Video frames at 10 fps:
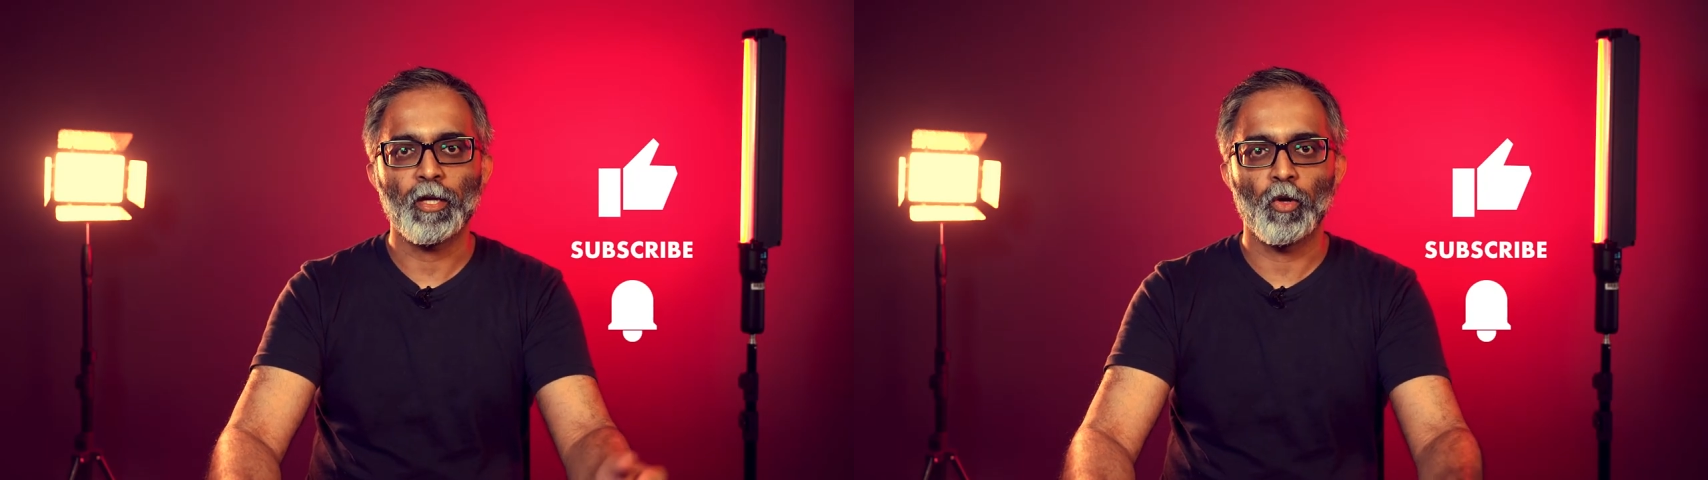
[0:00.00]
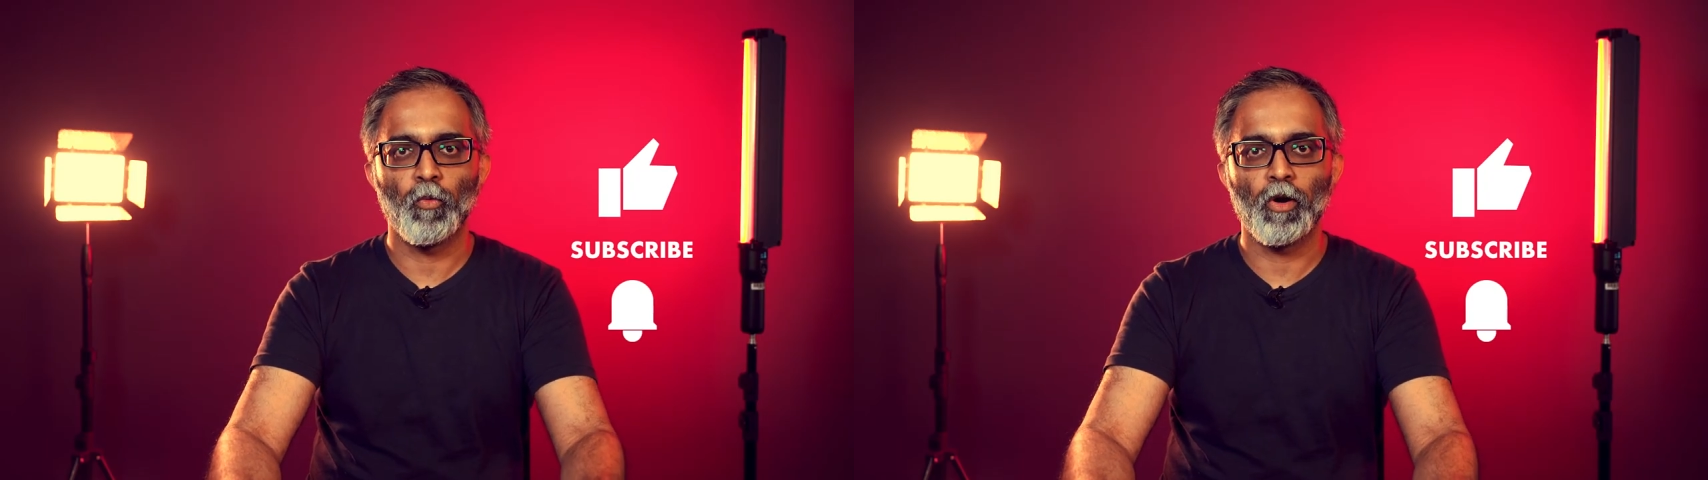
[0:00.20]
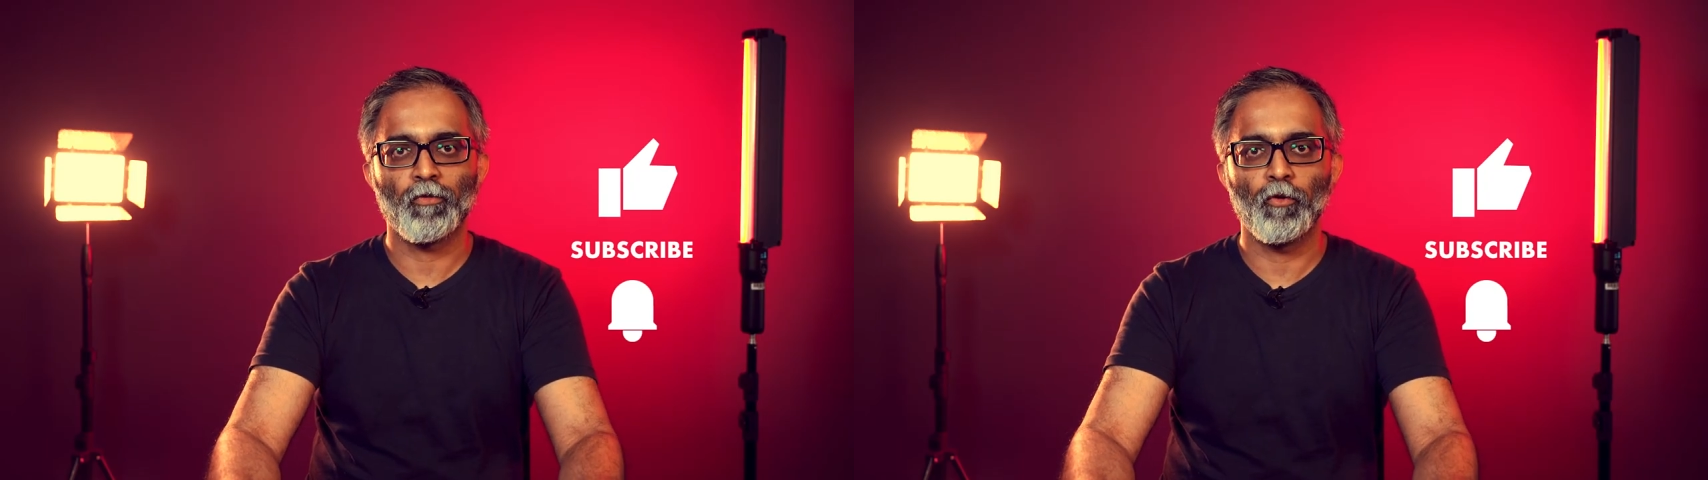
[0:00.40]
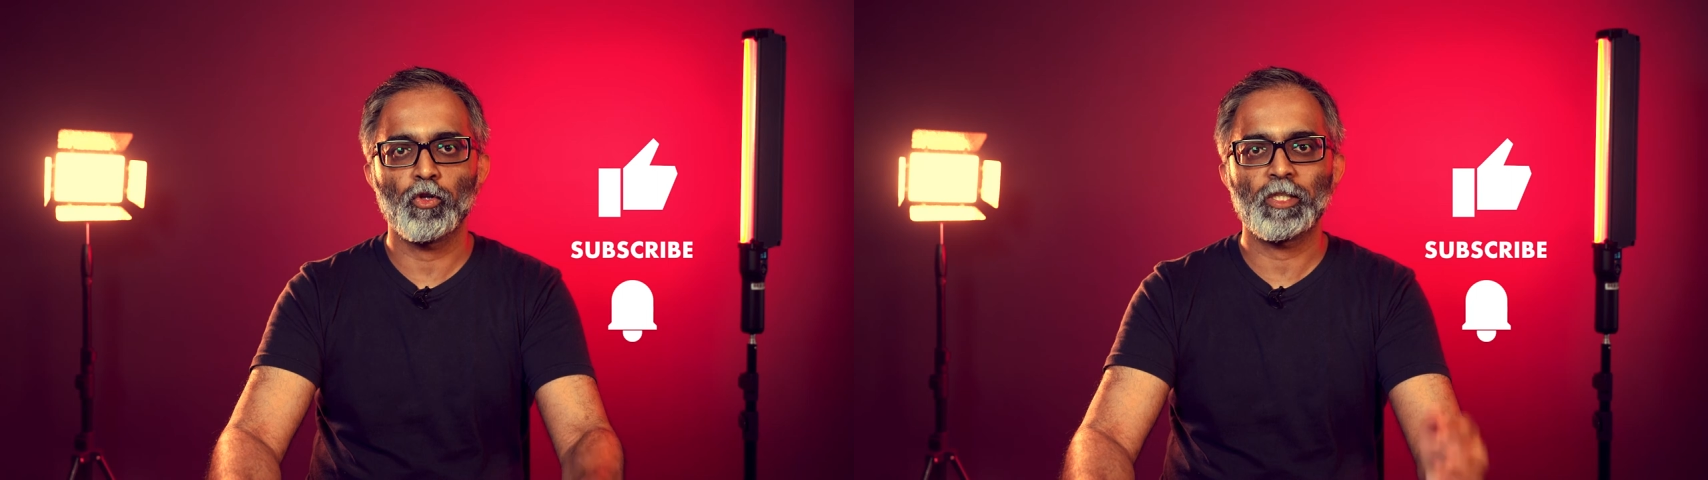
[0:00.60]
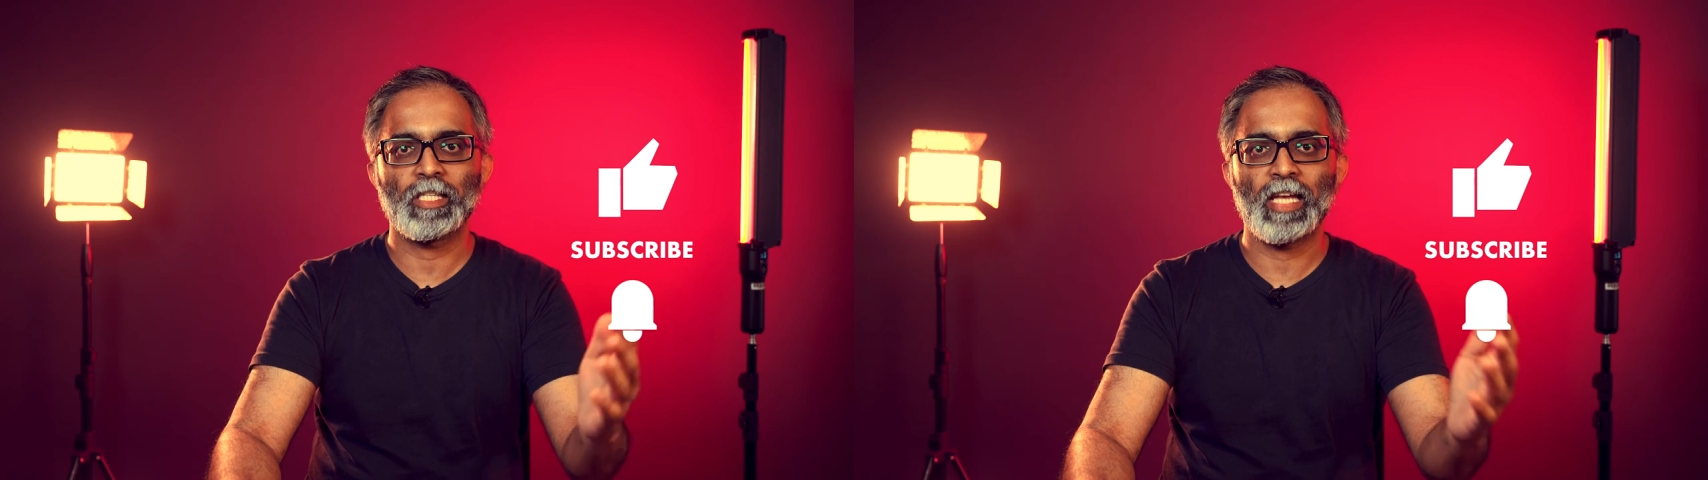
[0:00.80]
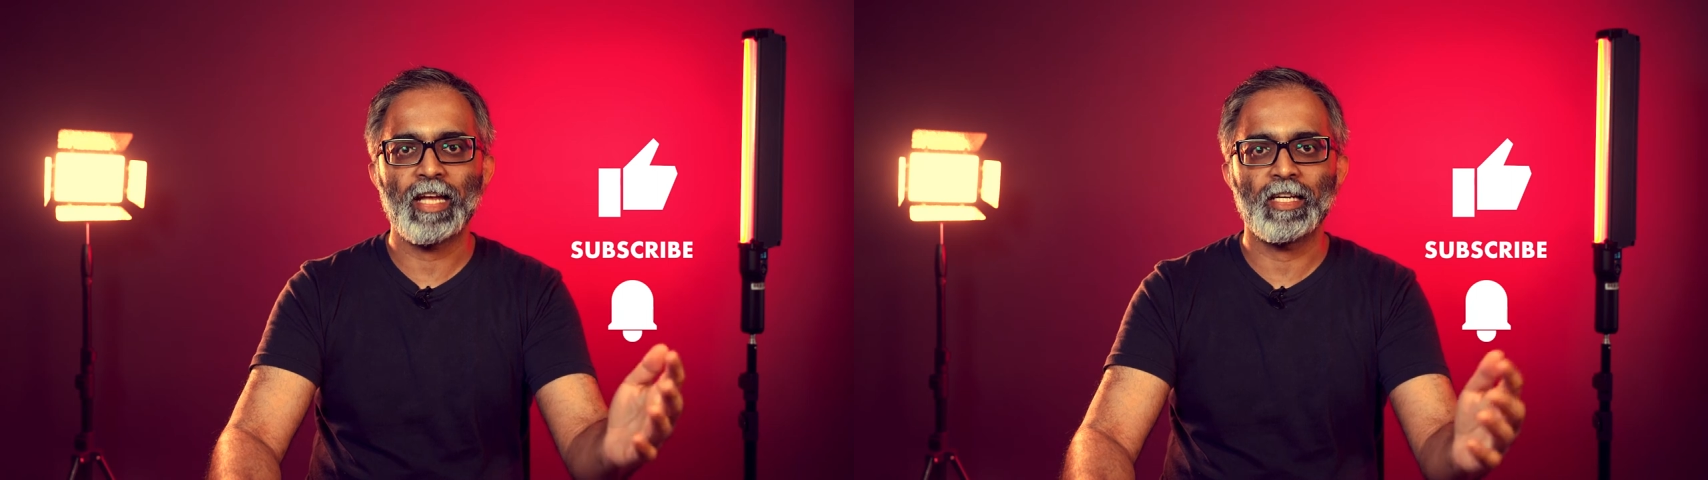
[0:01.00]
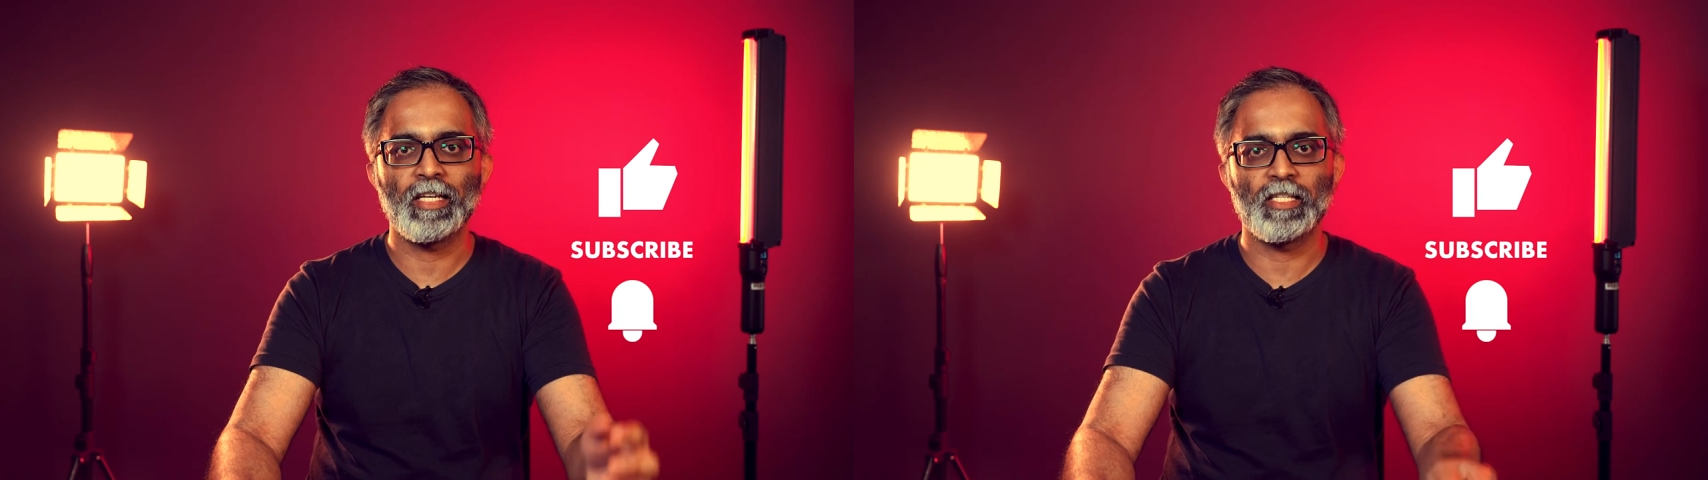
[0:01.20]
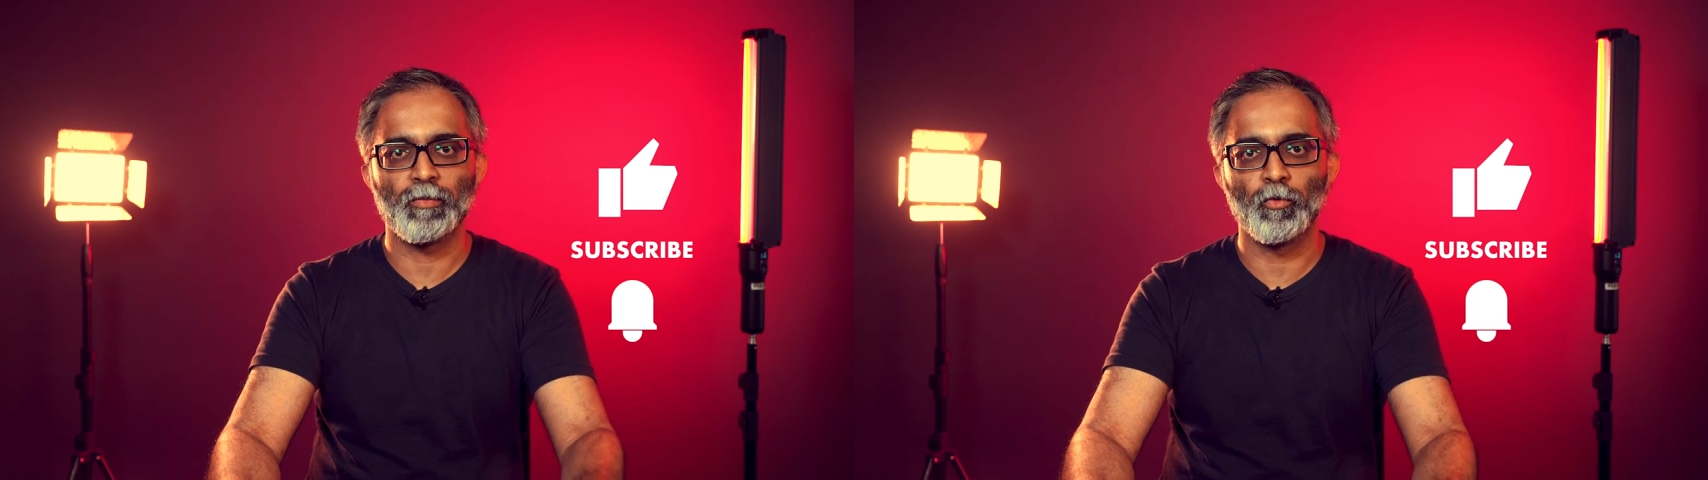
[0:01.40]
your workflow slightly
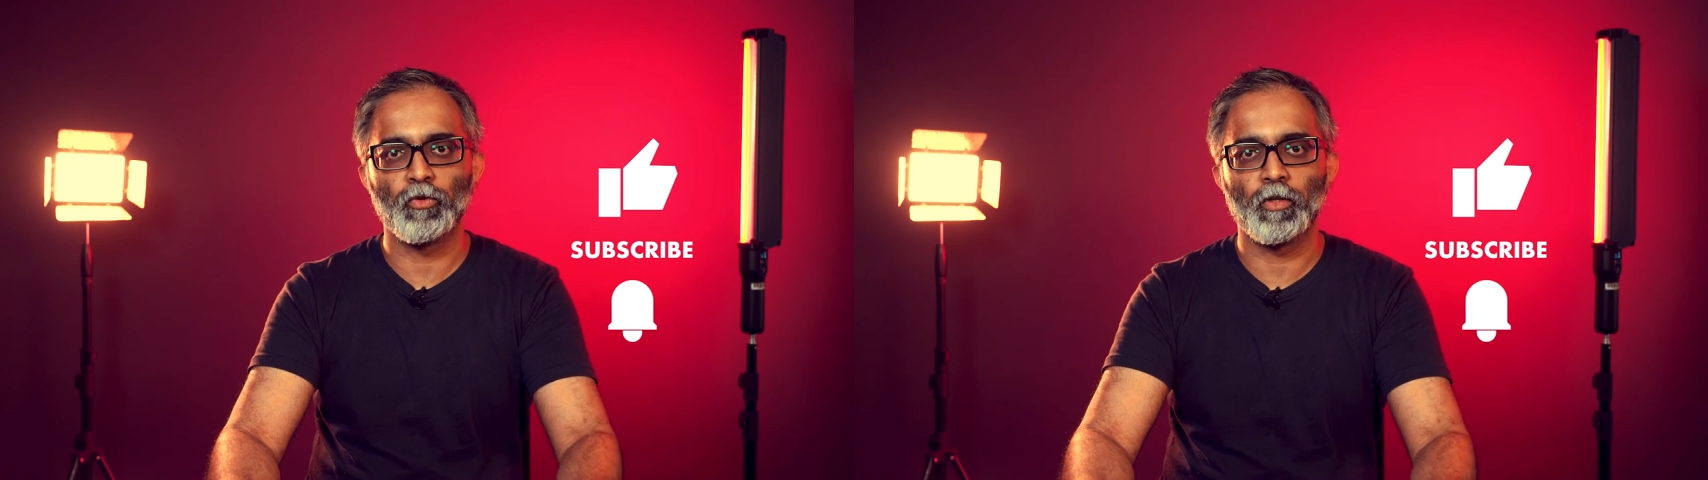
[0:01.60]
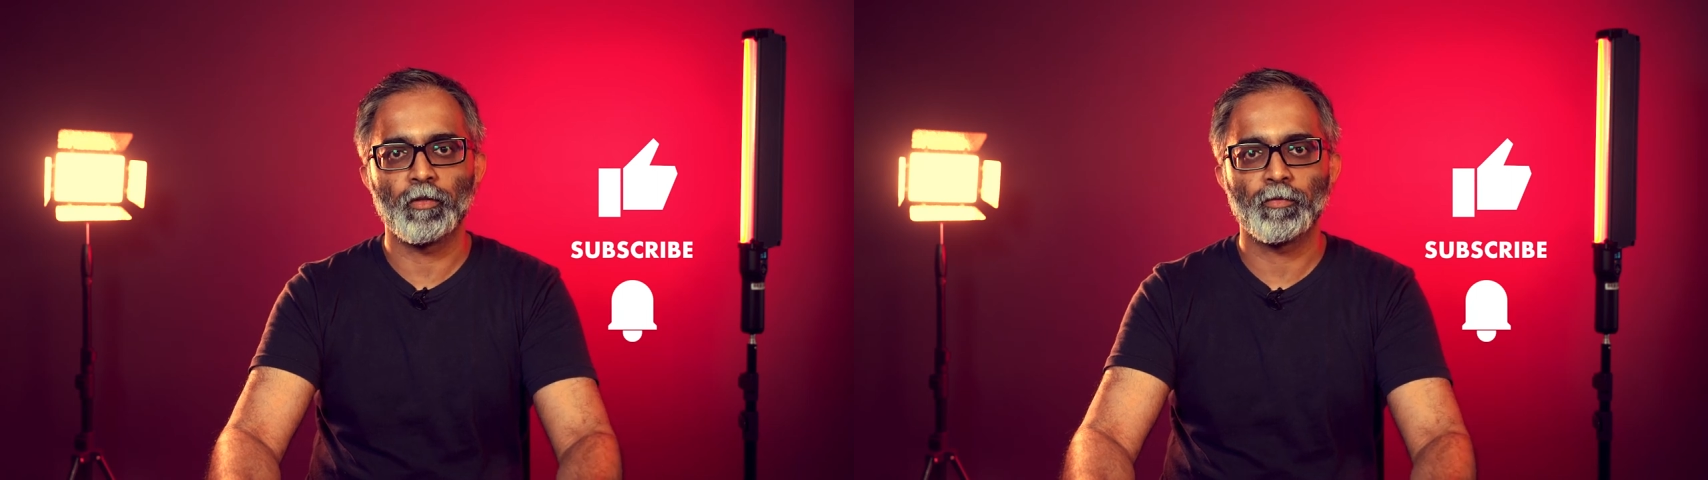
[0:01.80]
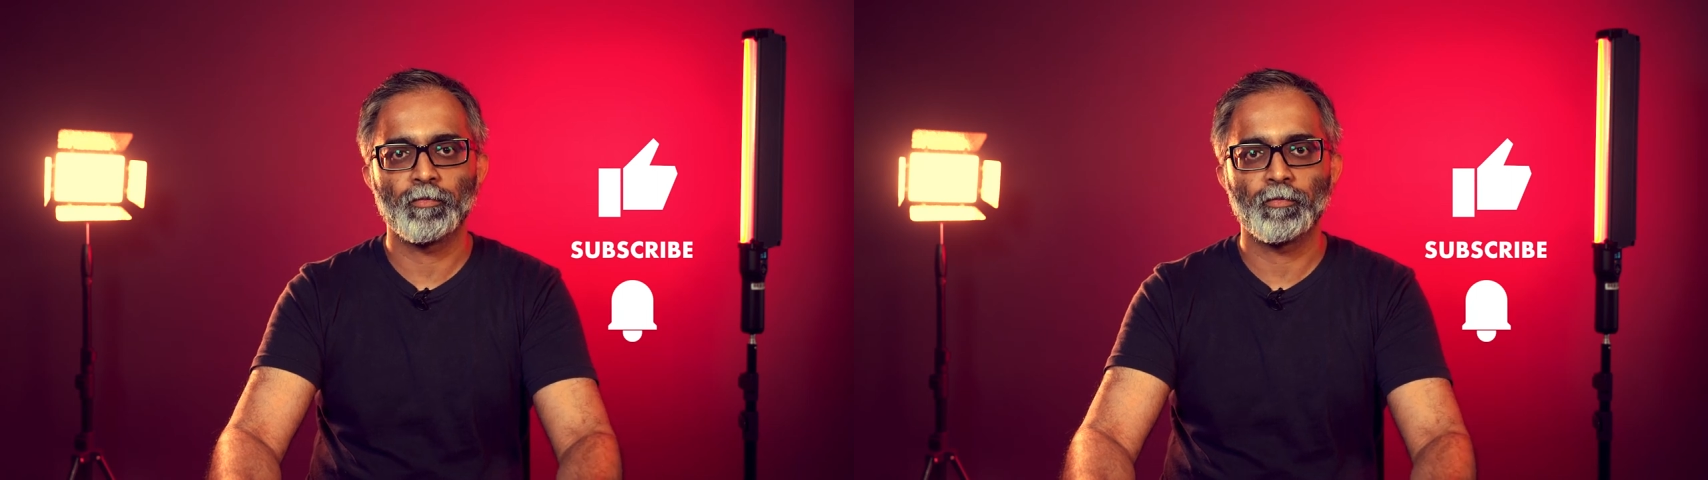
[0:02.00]
smoother.